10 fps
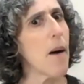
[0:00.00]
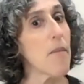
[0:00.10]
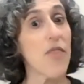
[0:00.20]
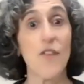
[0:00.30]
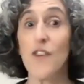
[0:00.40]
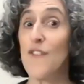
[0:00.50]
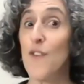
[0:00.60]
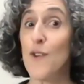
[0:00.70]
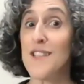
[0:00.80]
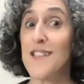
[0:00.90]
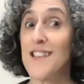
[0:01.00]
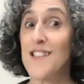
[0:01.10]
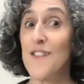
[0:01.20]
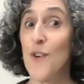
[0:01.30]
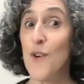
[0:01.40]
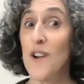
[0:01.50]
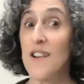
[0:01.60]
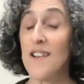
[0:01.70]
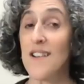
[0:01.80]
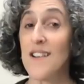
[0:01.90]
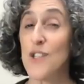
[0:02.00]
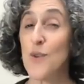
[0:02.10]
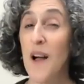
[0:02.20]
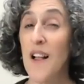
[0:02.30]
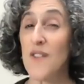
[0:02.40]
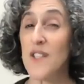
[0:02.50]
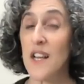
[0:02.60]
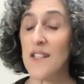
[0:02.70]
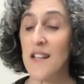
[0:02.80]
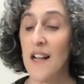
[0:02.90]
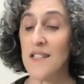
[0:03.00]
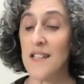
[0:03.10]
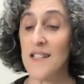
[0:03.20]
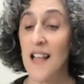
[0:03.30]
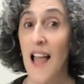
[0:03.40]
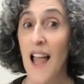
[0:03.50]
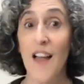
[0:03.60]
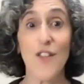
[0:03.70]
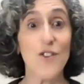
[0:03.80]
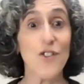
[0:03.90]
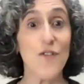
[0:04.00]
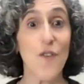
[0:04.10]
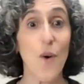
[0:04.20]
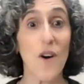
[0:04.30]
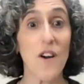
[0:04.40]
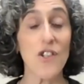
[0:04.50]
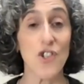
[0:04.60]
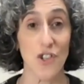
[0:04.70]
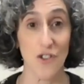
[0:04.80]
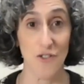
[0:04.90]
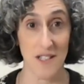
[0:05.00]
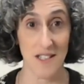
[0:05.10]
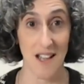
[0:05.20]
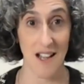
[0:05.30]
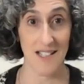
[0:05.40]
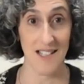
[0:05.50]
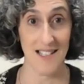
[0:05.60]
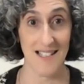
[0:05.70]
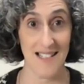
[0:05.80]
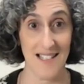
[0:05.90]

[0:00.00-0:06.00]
34 to 64, 12 adult sizes, and there's 4 children's sizes.